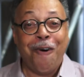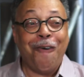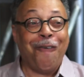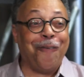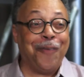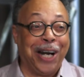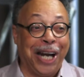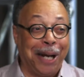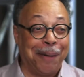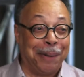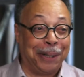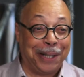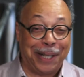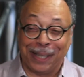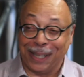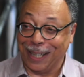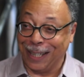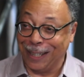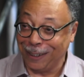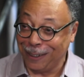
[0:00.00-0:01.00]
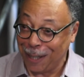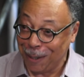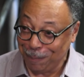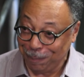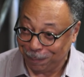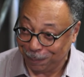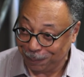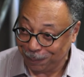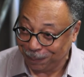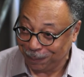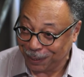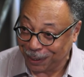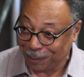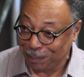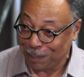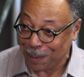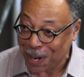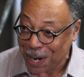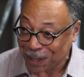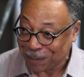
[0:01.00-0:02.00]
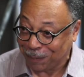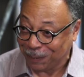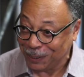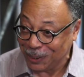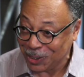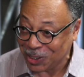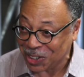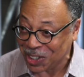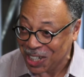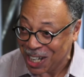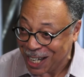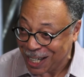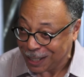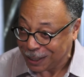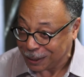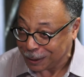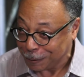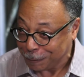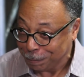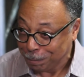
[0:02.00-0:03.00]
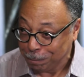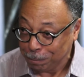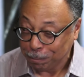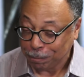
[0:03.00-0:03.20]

Where am I going to end up with a mark for this class?